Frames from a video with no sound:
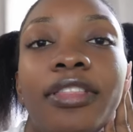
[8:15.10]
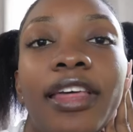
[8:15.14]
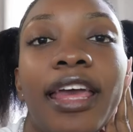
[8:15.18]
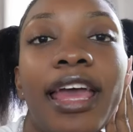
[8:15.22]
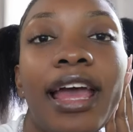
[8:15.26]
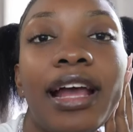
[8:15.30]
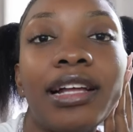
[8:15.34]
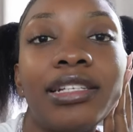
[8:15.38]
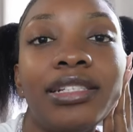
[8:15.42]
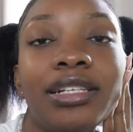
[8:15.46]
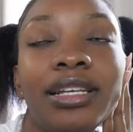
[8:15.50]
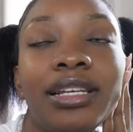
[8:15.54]
they
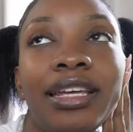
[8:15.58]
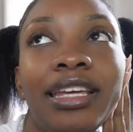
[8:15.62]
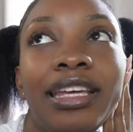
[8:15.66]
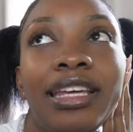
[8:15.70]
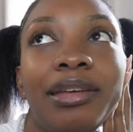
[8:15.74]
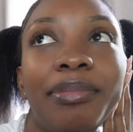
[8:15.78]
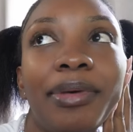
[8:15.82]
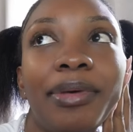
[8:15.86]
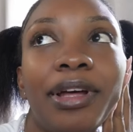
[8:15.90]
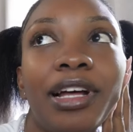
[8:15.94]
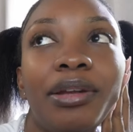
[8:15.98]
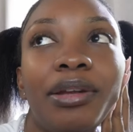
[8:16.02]

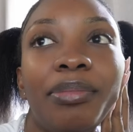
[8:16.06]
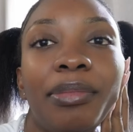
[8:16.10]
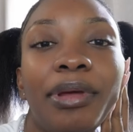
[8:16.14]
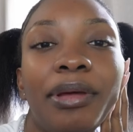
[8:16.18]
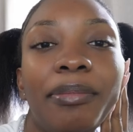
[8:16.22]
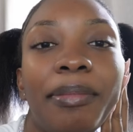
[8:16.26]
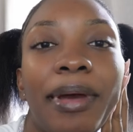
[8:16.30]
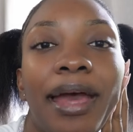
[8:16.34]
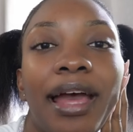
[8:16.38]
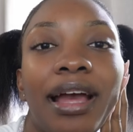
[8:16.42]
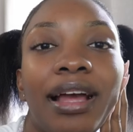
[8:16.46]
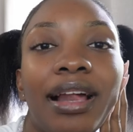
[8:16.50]
actually emailed
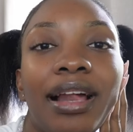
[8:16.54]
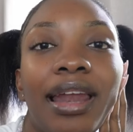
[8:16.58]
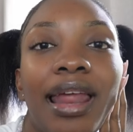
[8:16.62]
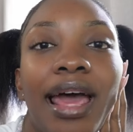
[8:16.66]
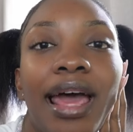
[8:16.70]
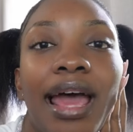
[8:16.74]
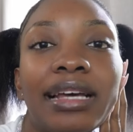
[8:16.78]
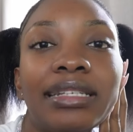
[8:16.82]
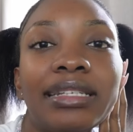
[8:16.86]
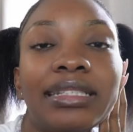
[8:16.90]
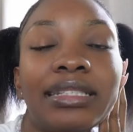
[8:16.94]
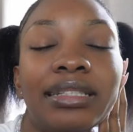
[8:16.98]
me back
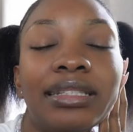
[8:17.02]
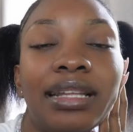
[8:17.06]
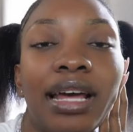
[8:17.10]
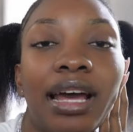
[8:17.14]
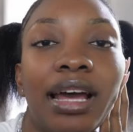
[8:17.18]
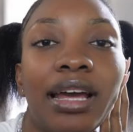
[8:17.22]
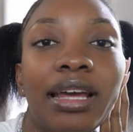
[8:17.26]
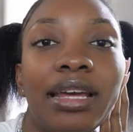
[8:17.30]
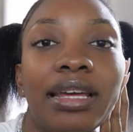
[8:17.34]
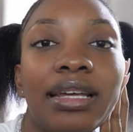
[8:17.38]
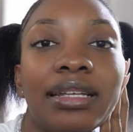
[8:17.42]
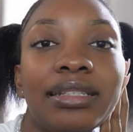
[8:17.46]
last
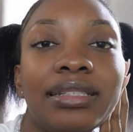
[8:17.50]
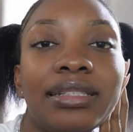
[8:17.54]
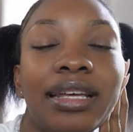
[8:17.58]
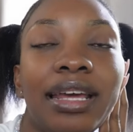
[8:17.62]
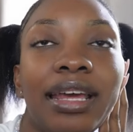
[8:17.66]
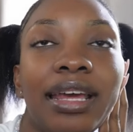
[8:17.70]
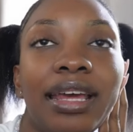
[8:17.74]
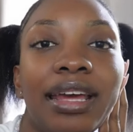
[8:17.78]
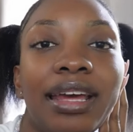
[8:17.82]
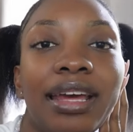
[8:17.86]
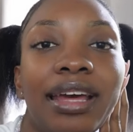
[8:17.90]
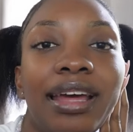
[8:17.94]
night
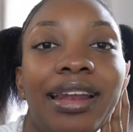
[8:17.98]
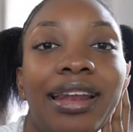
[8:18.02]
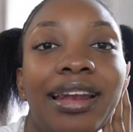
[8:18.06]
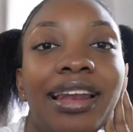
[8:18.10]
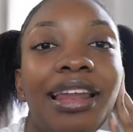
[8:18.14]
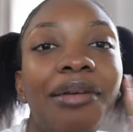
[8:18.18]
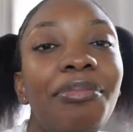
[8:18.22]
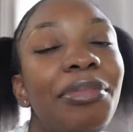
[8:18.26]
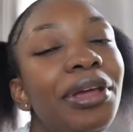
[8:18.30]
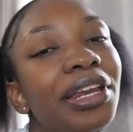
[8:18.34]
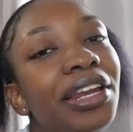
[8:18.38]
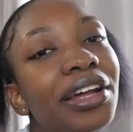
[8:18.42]
and
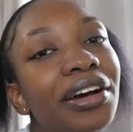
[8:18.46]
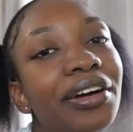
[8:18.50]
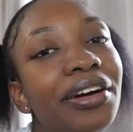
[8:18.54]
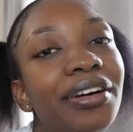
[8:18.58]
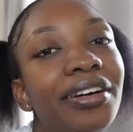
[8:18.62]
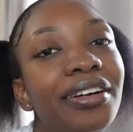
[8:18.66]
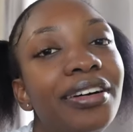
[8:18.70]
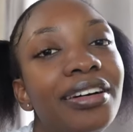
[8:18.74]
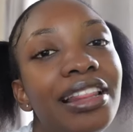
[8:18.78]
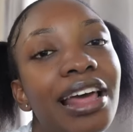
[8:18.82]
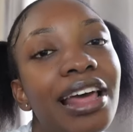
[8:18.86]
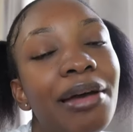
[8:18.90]
let me
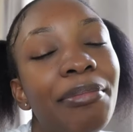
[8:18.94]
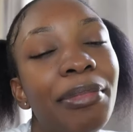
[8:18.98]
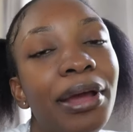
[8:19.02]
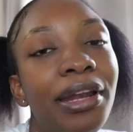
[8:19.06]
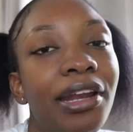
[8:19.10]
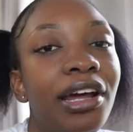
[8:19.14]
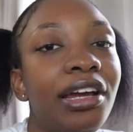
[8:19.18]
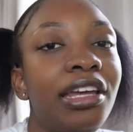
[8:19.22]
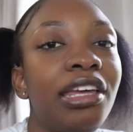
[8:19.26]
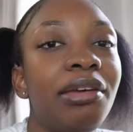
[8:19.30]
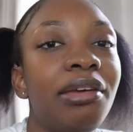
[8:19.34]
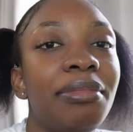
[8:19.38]
know that my
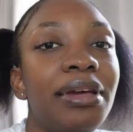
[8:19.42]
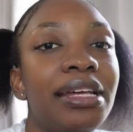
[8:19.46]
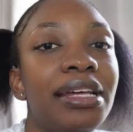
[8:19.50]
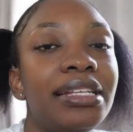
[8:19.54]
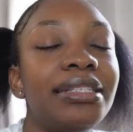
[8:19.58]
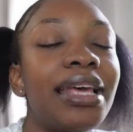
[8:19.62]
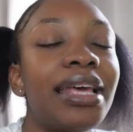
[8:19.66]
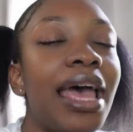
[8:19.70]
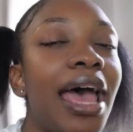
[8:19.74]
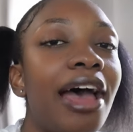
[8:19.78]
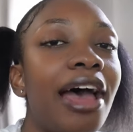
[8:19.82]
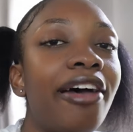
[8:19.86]

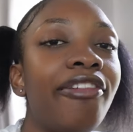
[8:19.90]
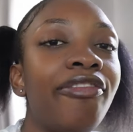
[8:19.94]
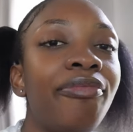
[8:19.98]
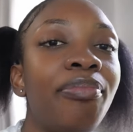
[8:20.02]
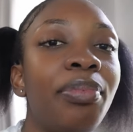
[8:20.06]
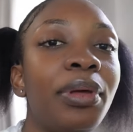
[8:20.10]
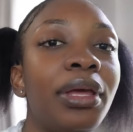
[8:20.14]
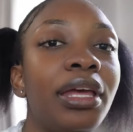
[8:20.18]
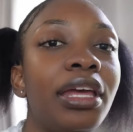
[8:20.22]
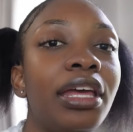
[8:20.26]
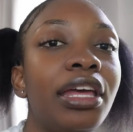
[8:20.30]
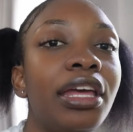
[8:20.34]
documents have
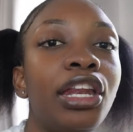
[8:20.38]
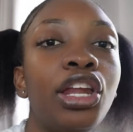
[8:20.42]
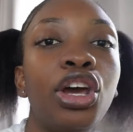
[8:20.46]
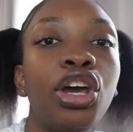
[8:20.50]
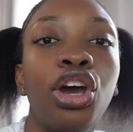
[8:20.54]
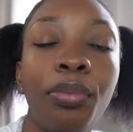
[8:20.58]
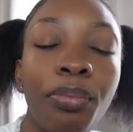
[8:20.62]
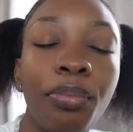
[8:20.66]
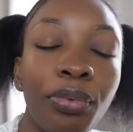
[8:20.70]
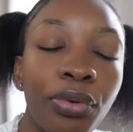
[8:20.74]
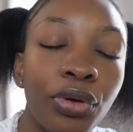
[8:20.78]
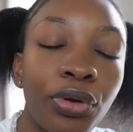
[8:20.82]
been
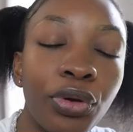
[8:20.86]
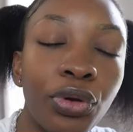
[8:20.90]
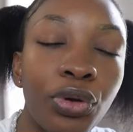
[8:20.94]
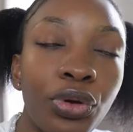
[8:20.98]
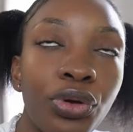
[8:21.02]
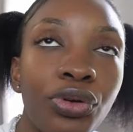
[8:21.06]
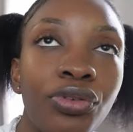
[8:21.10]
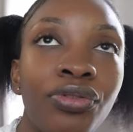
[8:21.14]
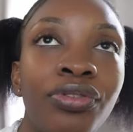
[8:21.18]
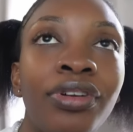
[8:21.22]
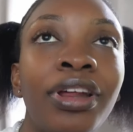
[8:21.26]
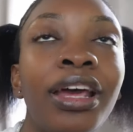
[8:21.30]

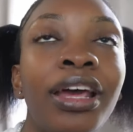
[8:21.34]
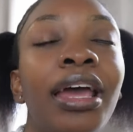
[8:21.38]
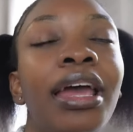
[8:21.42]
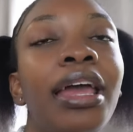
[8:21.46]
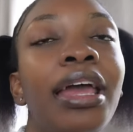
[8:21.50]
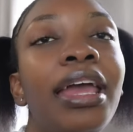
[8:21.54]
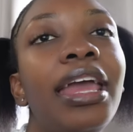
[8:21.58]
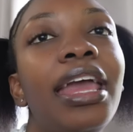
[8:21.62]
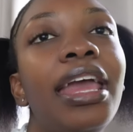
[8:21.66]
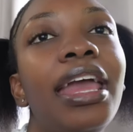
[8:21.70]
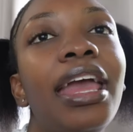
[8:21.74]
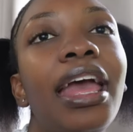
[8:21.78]
approved
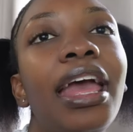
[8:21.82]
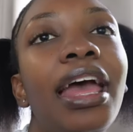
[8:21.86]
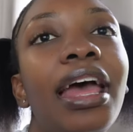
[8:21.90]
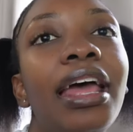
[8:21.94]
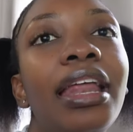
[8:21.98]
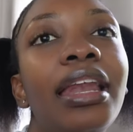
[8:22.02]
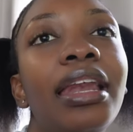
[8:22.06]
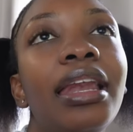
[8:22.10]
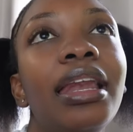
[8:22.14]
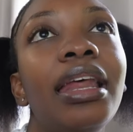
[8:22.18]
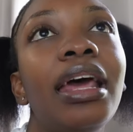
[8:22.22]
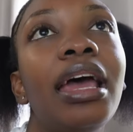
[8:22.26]

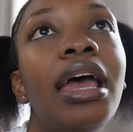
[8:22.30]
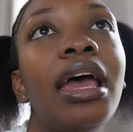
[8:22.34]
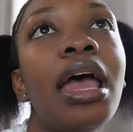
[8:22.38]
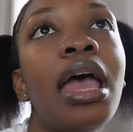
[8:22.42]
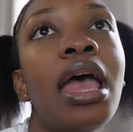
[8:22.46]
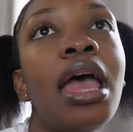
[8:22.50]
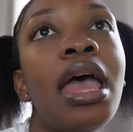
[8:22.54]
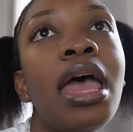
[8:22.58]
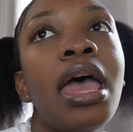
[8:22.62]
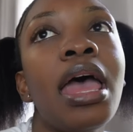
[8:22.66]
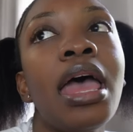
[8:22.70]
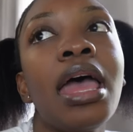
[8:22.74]
and
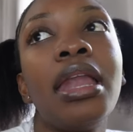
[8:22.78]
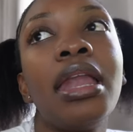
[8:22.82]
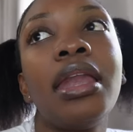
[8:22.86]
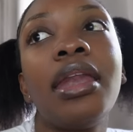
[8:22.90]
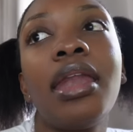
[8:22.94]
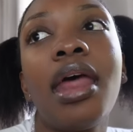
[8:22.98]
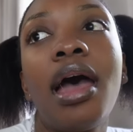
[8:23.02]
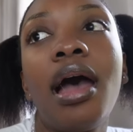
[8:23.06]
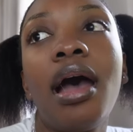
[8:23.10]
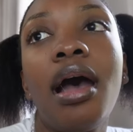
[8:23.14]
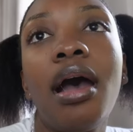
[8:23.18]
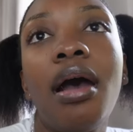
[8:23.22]

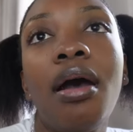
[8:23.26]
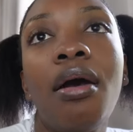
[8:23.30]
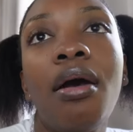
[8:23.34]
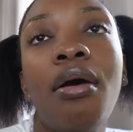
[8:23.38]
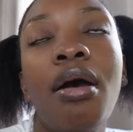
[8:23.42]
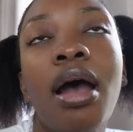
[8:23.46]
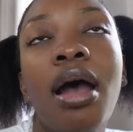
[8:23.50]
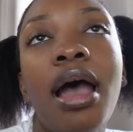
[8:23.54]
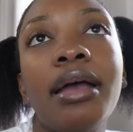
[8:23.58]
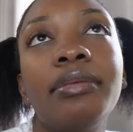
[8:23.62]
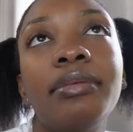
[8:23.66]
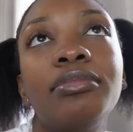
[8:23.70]

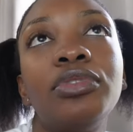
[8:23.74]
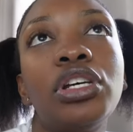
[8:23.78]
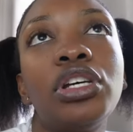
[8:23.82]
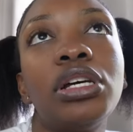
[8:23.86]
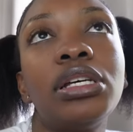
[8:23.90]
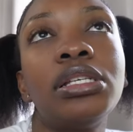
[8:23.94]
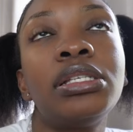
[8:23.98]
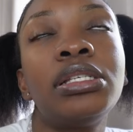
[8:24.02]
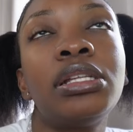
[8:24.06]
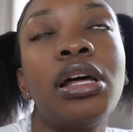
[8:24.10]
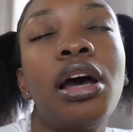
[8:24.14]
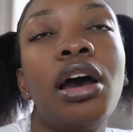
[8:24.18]
now I'm
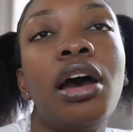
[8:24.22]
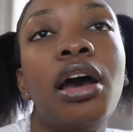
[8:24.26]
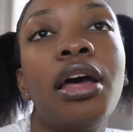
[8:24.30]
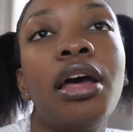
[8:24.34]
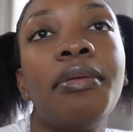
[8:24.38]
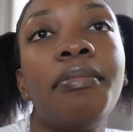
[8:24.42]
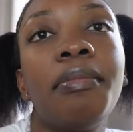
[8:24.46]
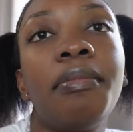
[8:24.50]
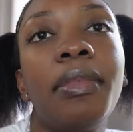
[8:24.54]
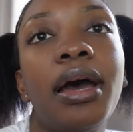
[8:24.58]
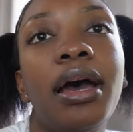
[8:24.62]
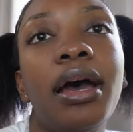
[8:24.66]
just
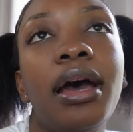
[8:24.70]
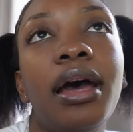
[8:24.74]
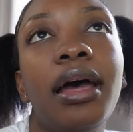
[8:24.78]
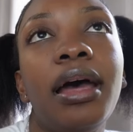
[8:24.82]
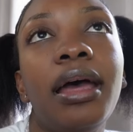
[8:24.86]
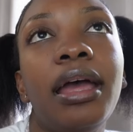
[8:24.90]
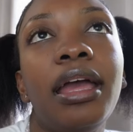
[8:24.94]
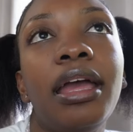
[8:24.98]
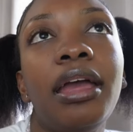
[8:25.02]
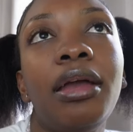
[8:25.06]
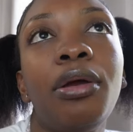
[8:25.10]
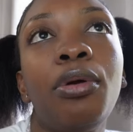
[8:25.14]
on
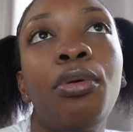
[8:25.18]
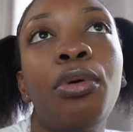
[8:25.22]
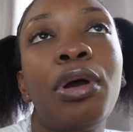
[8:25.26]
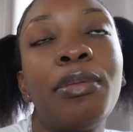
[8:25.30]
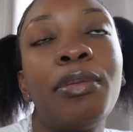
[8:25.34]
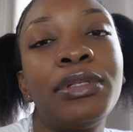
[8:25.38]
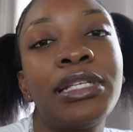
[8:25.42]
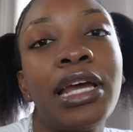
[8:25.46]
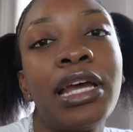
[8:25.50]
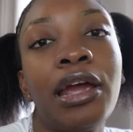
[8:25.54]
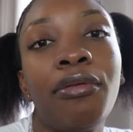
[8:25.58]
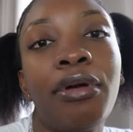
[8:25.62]
my
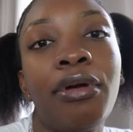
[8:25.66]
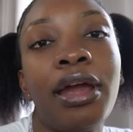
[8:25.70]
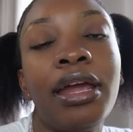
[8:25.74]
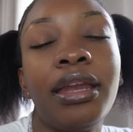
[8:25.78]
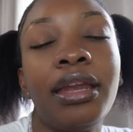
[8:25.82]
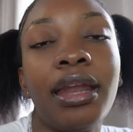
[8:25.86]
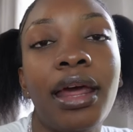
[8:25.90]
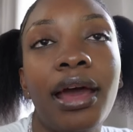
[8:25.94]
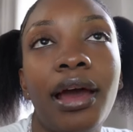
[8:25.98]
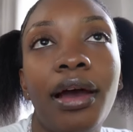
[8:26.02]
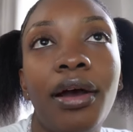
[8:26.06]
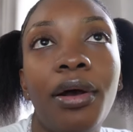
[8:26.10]
website right
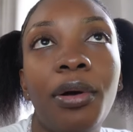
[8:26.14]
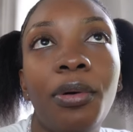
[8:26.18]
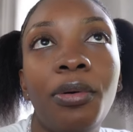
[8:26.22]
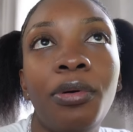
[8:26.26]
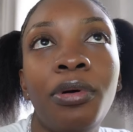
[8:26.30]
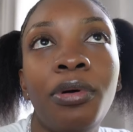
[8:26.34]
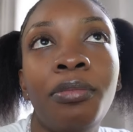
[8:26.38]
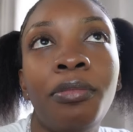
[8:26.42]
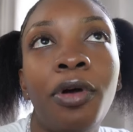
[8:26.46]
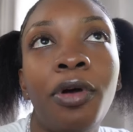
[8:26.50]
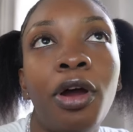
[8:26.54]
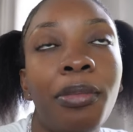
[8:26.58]

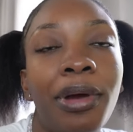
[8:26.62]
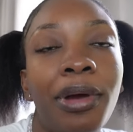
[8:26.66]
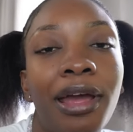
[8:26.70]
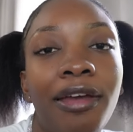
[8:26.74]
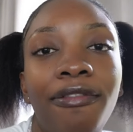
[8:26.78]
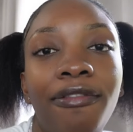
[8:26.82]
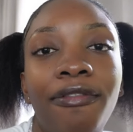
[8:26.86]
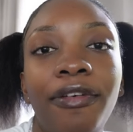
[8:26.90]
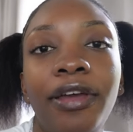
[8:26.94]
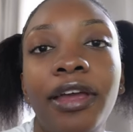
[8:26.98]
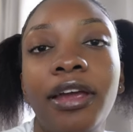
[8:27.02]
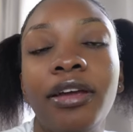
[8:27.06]
now or my
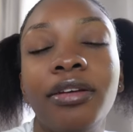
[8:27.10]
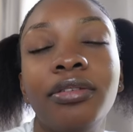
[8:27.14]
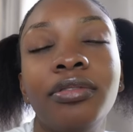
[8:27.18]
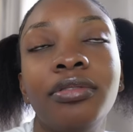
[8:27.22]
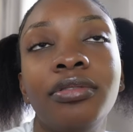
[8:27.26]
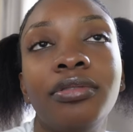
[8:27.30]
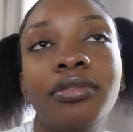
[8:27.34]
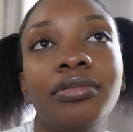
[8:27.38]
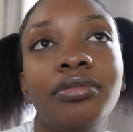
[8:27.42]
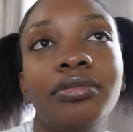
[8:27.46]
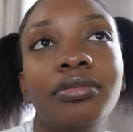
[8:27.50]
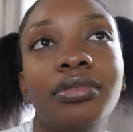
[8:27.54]

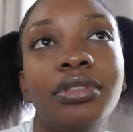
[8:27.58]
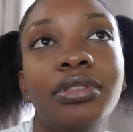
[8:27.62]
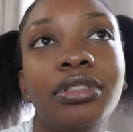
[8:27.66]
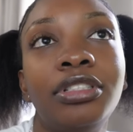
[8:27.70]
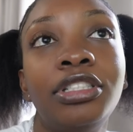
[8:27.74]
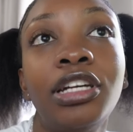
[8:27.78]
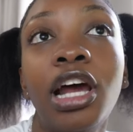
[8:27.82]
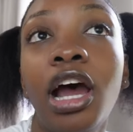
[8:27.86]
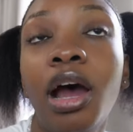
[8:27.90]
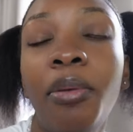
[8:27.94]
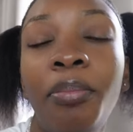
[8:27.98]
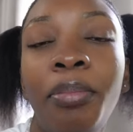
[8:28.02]
Faire
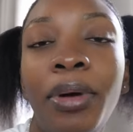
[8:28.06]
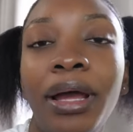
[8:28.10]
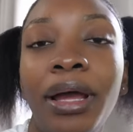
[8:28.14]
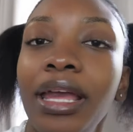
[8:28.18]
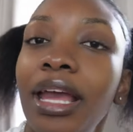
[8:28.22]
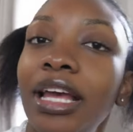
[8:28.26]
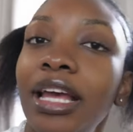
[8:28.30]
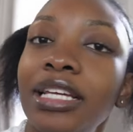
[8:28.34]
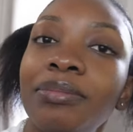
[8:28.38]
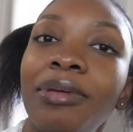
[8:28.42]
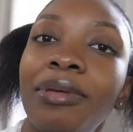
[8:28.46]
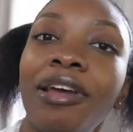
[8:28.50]
shop, I
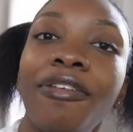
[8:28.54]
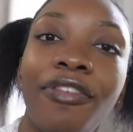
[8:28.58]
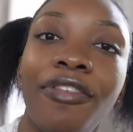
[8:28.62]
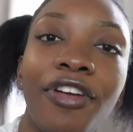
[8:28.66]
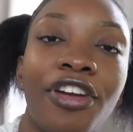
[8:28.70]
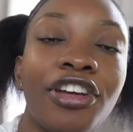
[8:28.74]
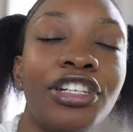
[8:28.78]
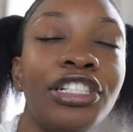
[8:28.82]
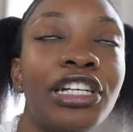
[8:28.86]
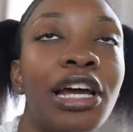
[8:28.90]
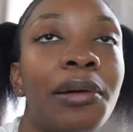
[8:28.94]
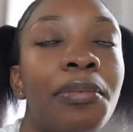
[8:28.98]
guess, my
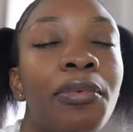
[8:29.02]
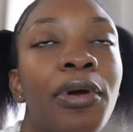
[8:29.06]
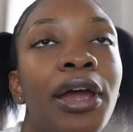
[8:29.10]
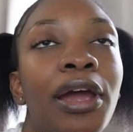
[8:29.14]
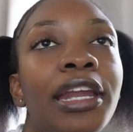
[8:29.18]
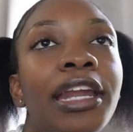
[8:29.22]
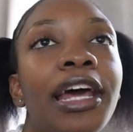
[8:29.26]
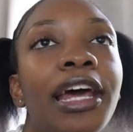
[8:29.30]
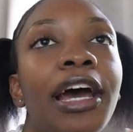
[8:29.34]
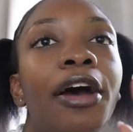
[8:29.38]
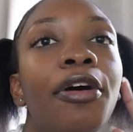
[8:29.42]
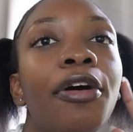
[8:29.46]
Faire shop
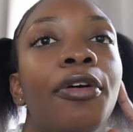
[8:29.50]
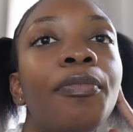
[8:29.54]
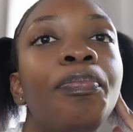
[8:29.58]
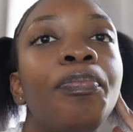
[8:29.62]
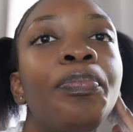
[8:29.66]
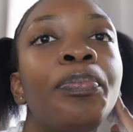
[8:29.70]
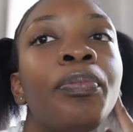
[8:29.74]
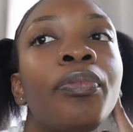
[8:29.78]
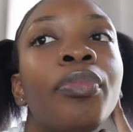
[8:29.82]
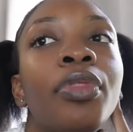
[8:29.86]
right now.